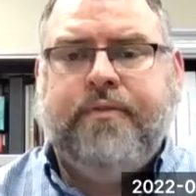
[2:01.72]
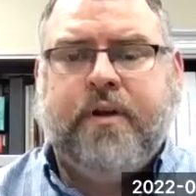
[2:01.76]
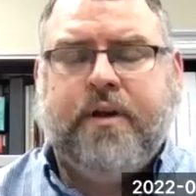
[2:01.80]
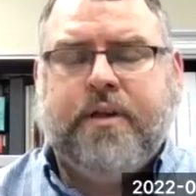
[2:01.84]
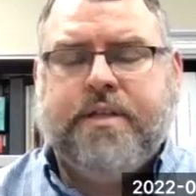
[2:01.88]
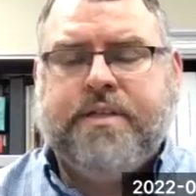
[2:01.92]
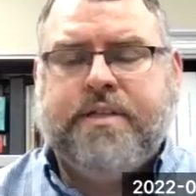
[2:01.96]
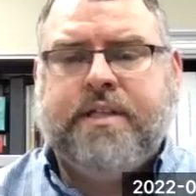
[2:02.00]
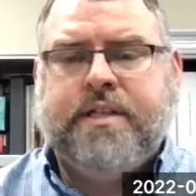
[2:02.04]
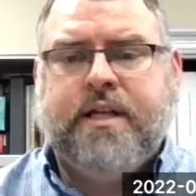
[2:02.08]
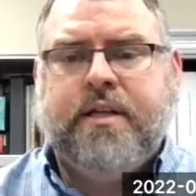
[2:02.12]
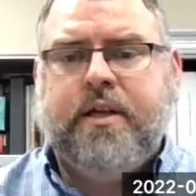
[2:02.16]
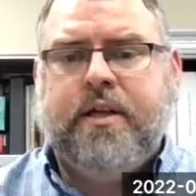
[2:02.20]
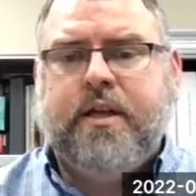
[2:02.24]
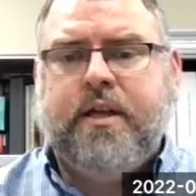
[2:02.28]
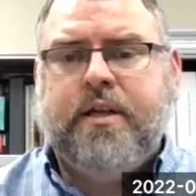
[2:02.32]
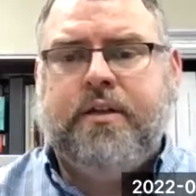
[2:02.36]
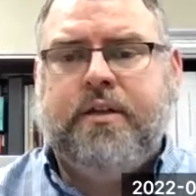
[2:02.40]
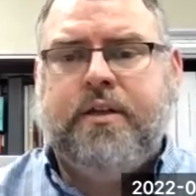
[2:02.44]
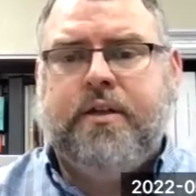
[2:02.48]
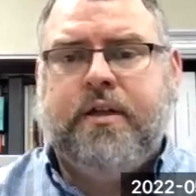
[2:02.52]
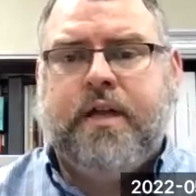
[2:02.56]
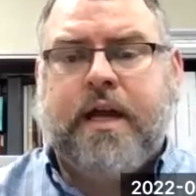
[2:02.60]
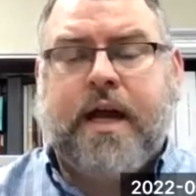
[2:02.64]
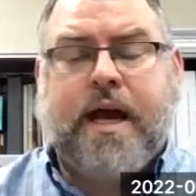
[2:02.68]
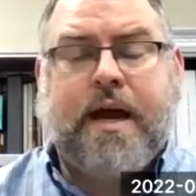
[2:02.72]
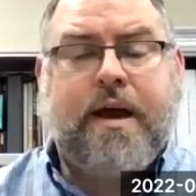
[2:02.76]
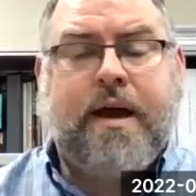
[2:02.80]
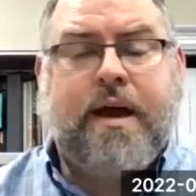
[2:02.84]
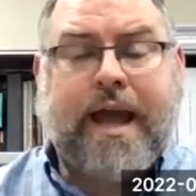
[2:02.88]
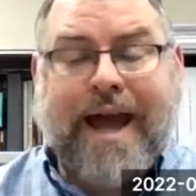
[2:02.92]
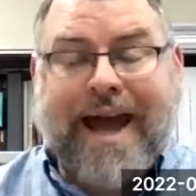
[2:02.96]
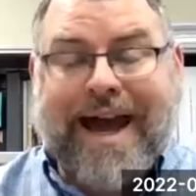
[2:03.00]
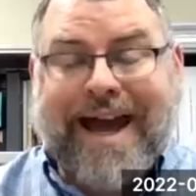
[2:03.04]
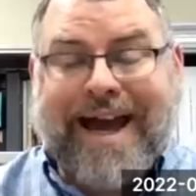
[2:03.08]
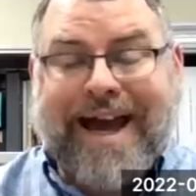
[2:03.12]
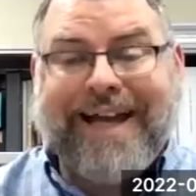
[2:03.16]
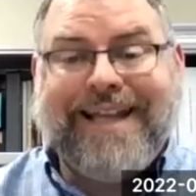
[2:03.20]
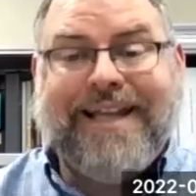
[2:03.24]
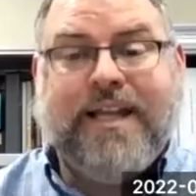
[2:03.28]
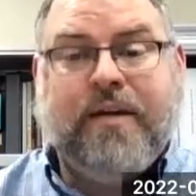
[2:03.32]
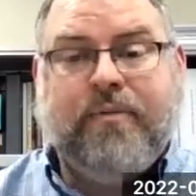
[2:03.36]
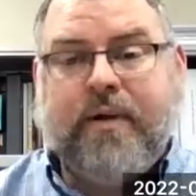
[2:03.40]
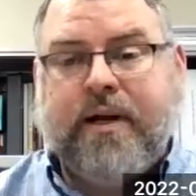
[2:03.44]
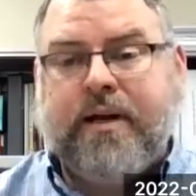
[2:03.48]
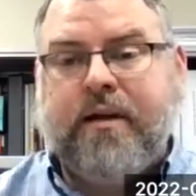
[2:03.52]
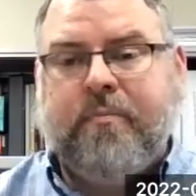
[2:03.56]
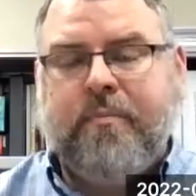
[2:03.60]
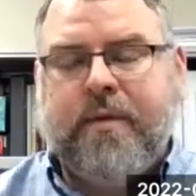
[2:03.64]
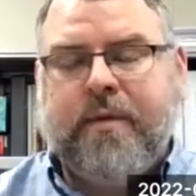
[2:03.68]
if you're interested in I highly
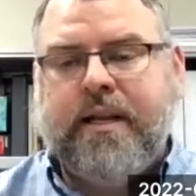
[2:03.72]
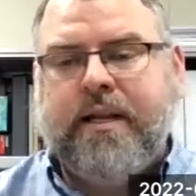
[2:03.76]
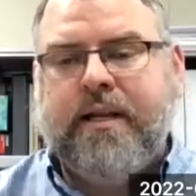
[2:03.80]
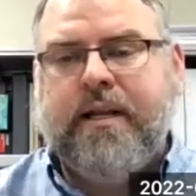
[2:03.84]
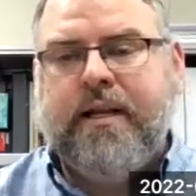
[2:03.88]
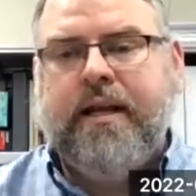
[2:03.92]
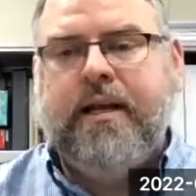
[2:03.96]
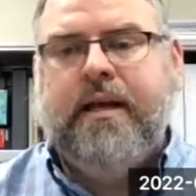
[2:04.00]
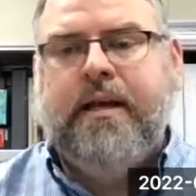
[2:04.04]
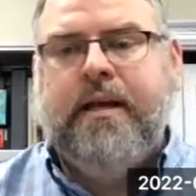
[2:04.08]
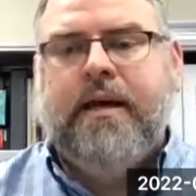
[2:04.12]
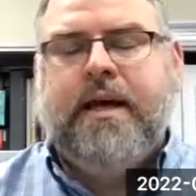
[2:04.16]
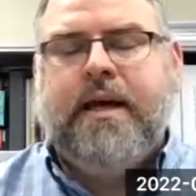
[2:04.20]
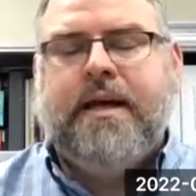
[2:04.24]
recommend it.